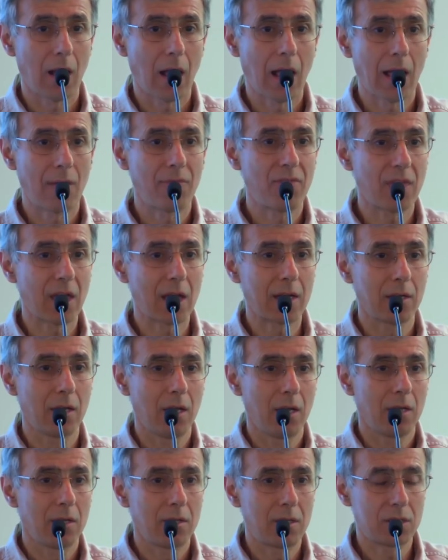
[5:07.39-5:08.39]
and that
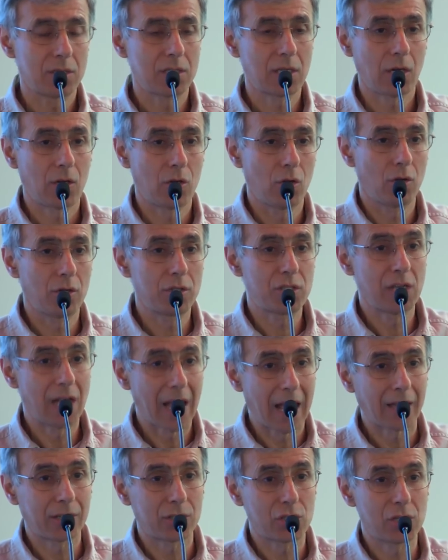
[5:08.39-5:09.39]
this technology
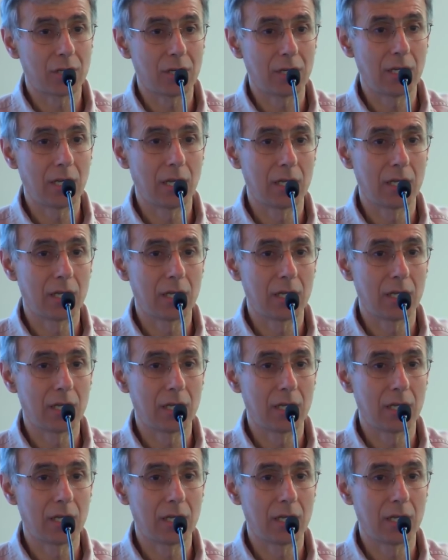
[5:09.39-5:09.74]
actually